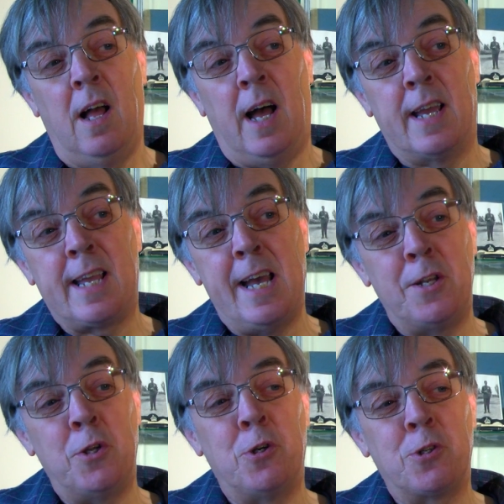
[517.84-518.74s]
I
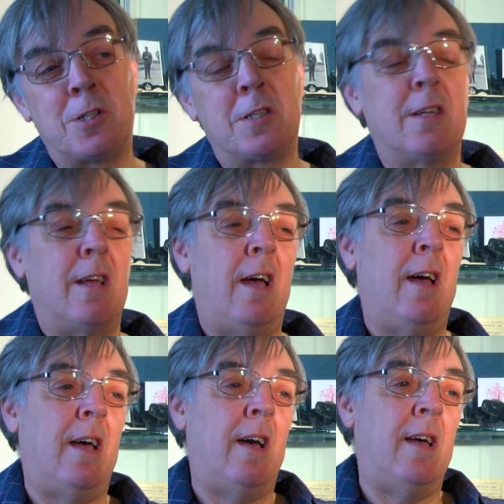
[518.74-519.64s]
cannot
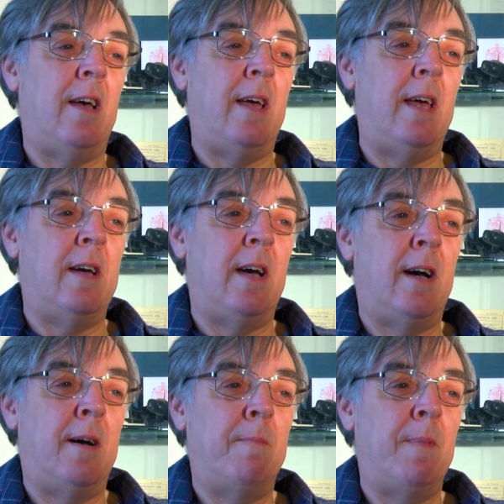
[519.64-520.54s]

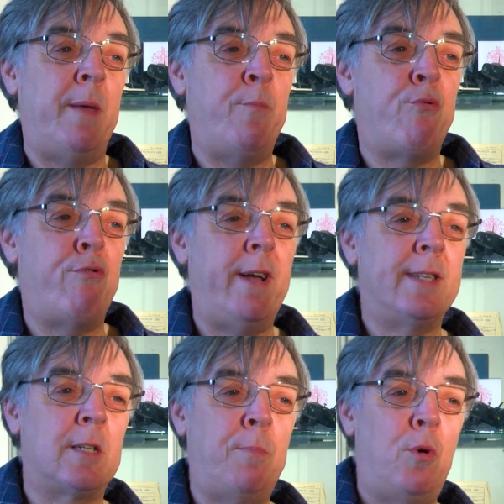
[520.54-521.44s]
um,
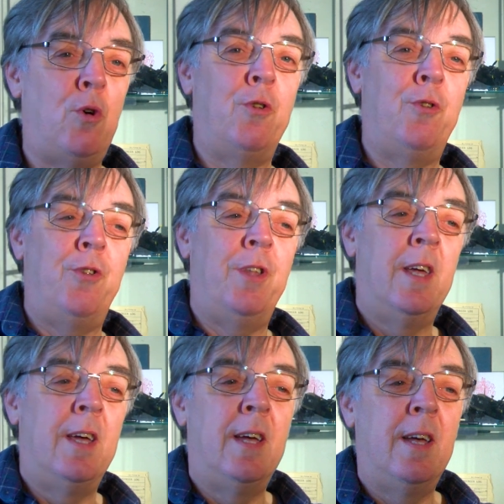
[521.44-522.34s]
impress upon
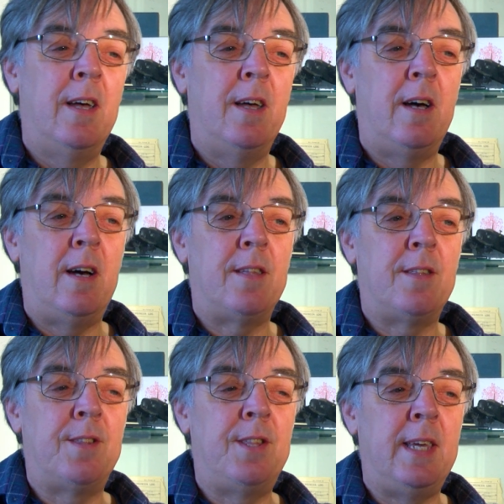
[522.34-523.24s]

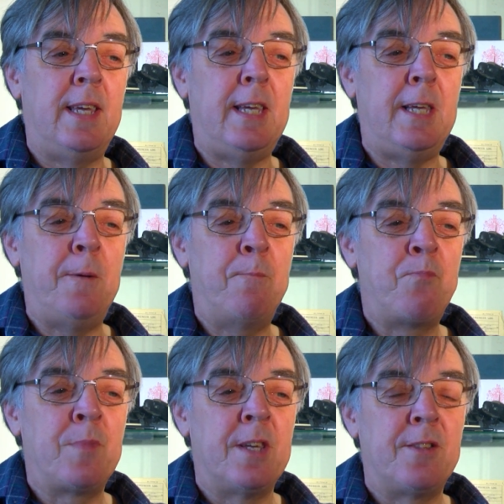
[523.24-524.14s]
the,
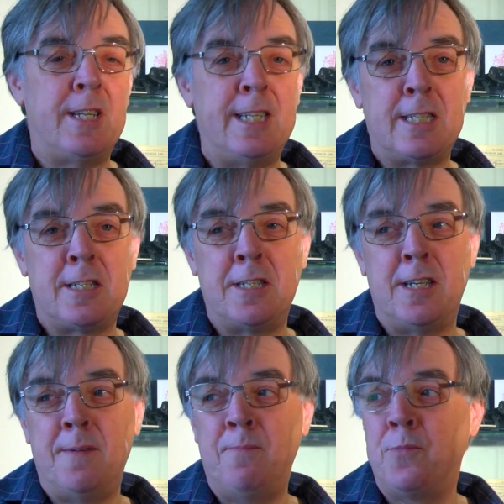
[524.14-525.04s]
the
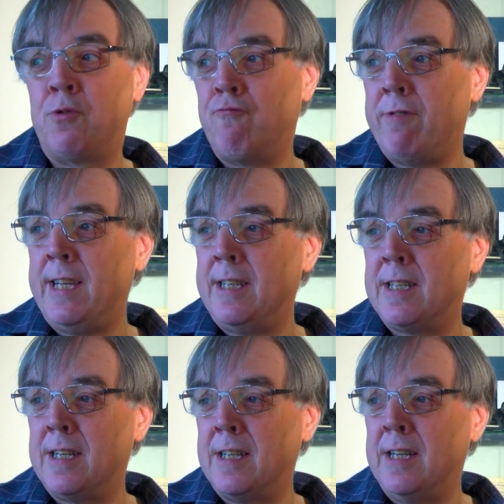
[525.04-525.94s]
listener, the
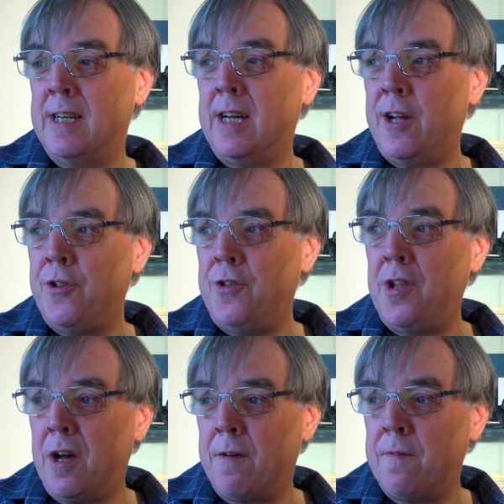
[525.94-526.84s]
reader,
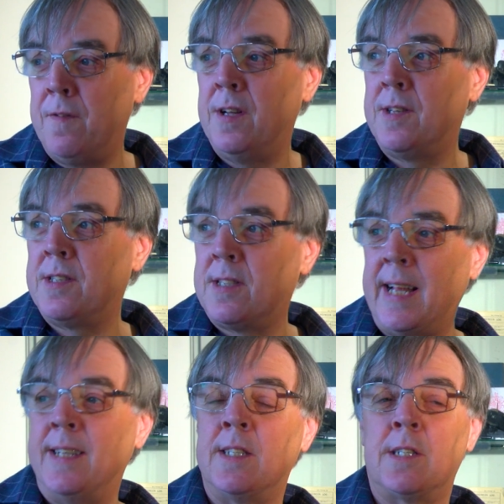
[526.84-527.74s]
enough the
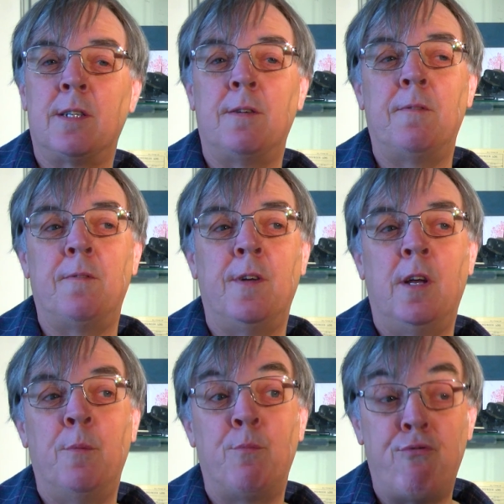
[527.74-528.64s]
sense of
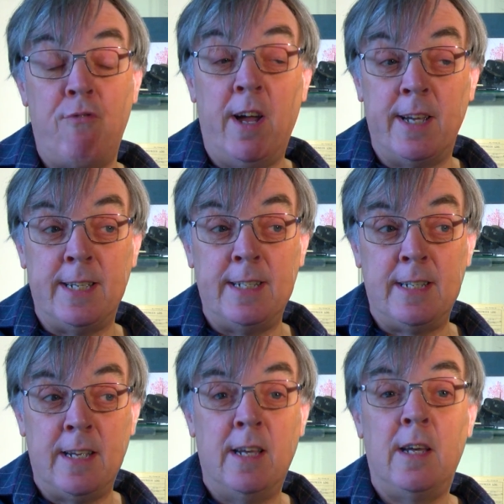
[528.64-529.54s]

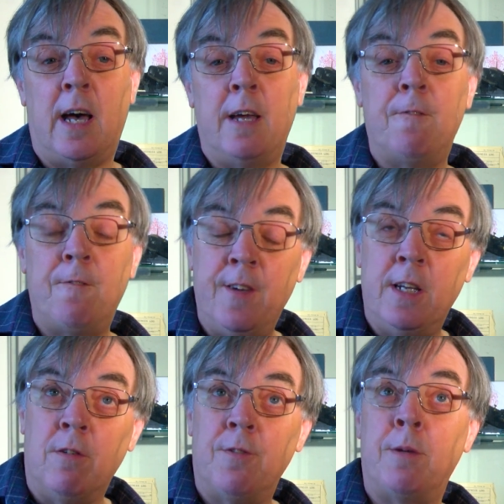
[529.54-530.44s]
pride I
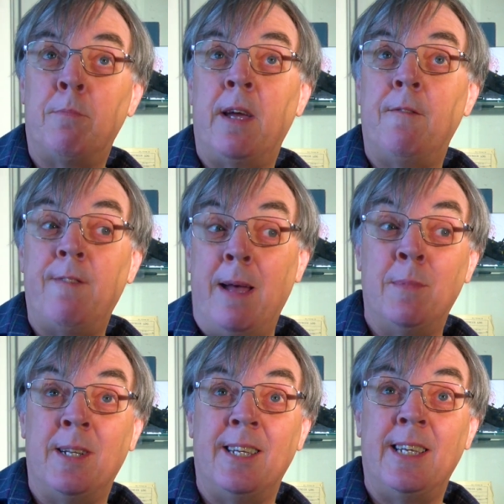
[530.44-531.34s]
feel that my
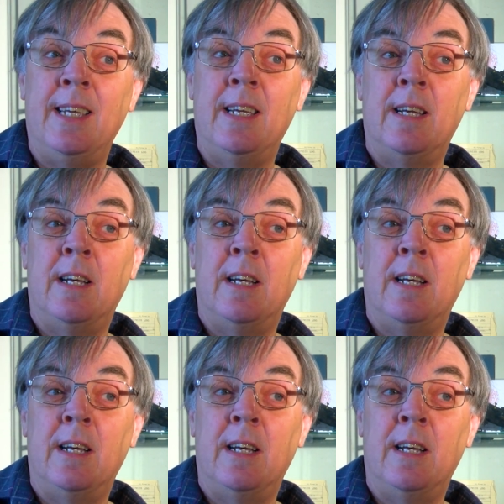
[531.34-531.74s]
family